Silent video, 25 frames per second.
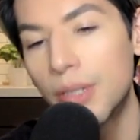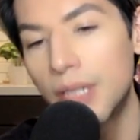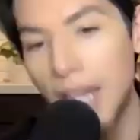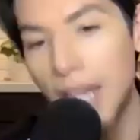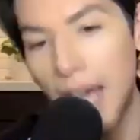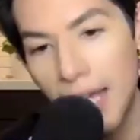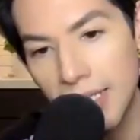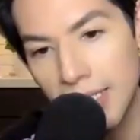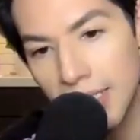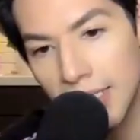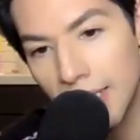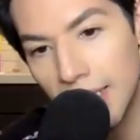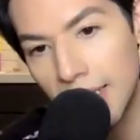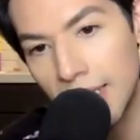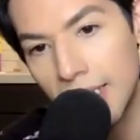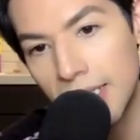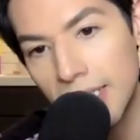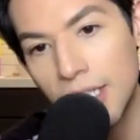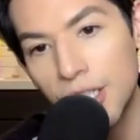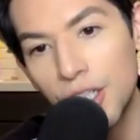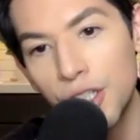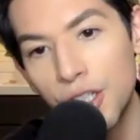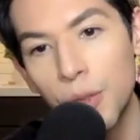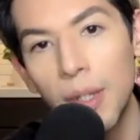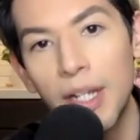to escalate the
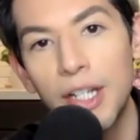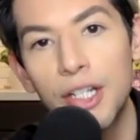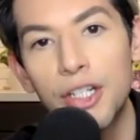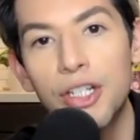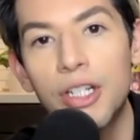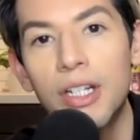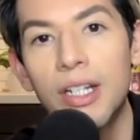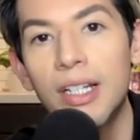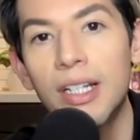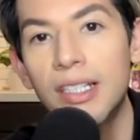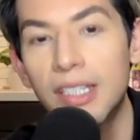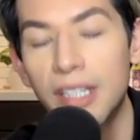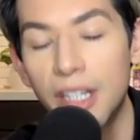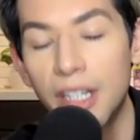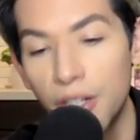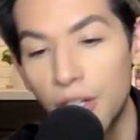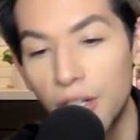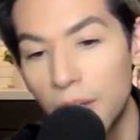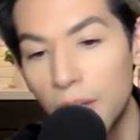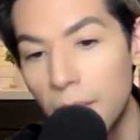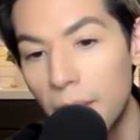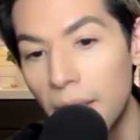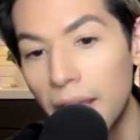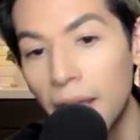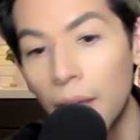situation and continue
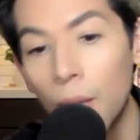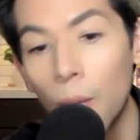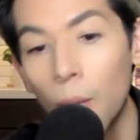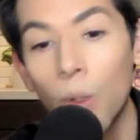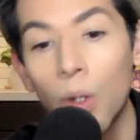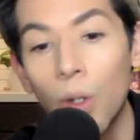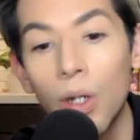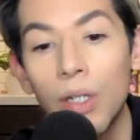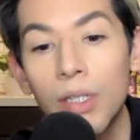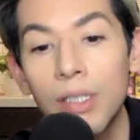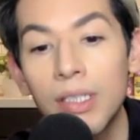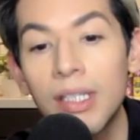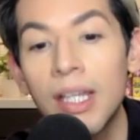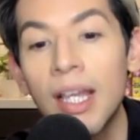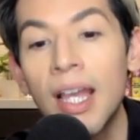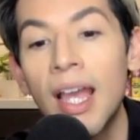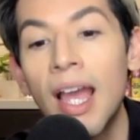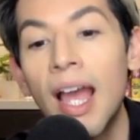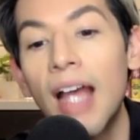to make it worse.